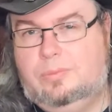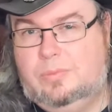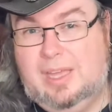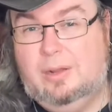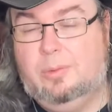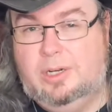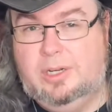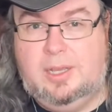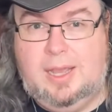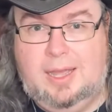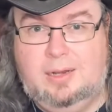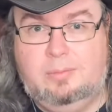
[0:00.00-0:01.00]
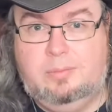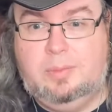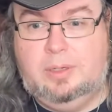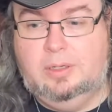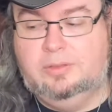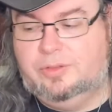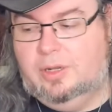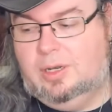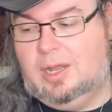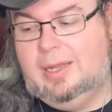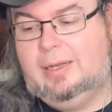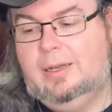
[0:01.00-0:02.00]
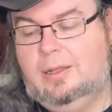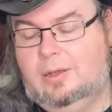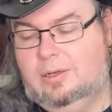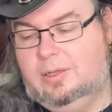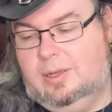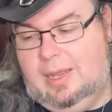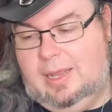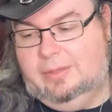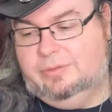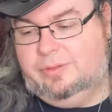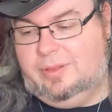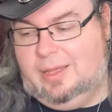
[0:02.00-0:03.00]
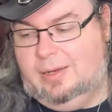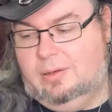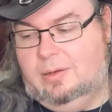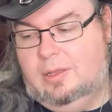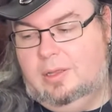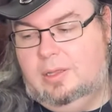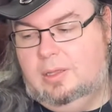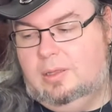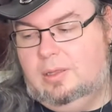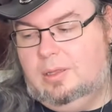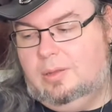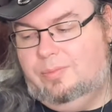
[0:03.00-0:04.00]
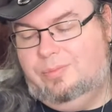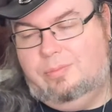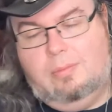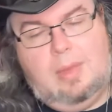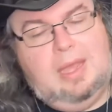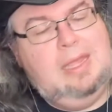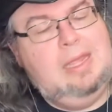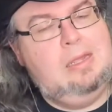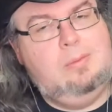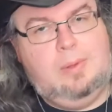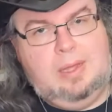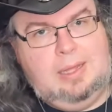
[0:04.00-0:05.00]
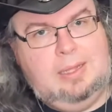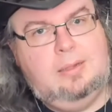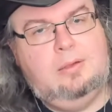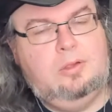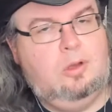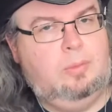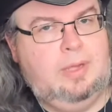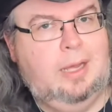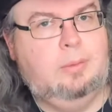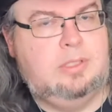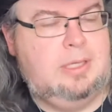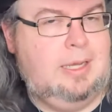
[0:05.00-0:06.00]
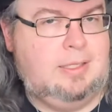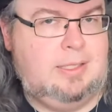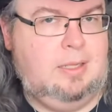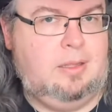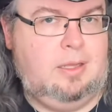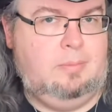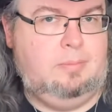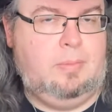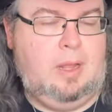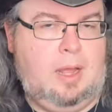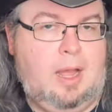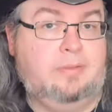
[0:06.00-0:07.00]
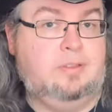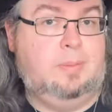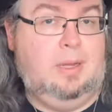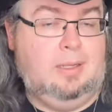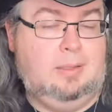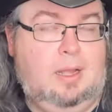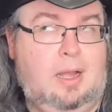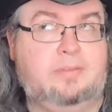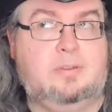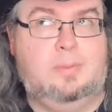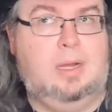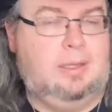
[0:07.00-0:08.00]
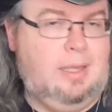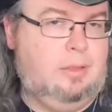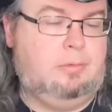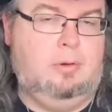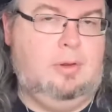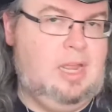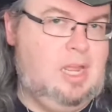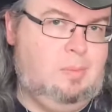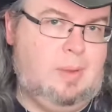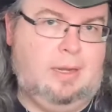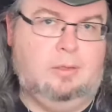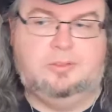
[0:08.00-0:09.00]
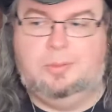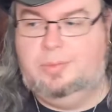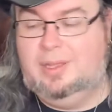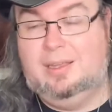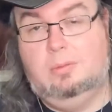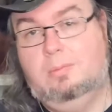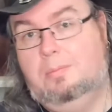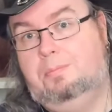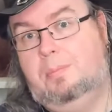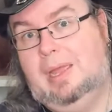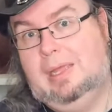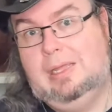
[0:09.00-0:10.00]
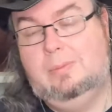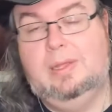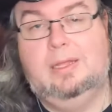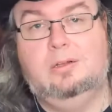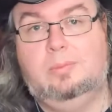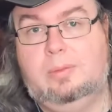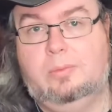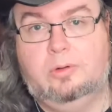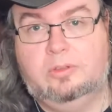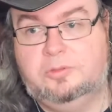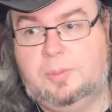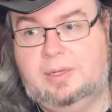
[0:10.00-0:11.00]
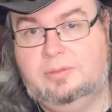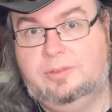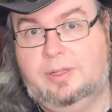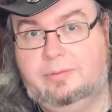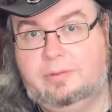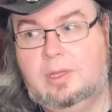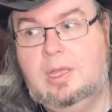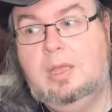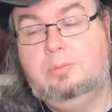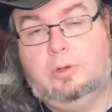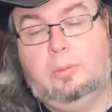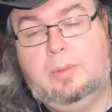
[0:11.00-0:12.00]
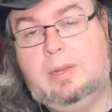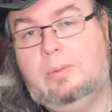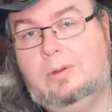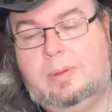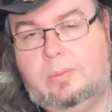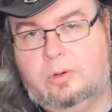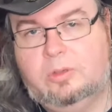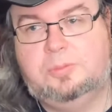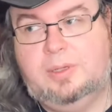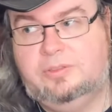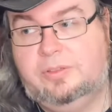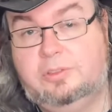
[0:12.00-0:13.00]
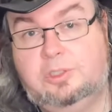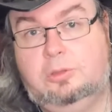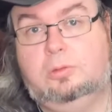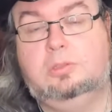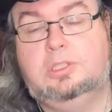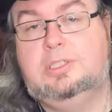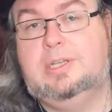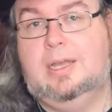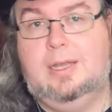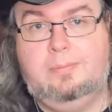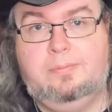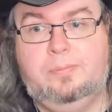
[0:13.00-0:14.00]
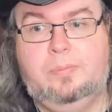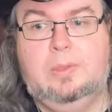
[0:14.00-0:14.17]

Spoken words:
get it while you can, because the likelihood is that maybe you'll be able to get it the aftermarket through eBay or something, and maybe it'll be more expensive. Probably will be more expensive short term.